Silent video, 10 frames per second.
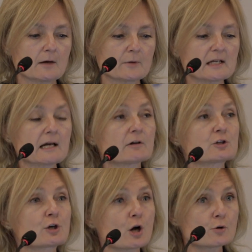We encourage
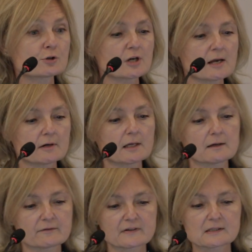code sharing
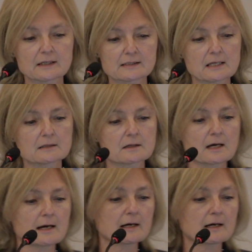and facilitate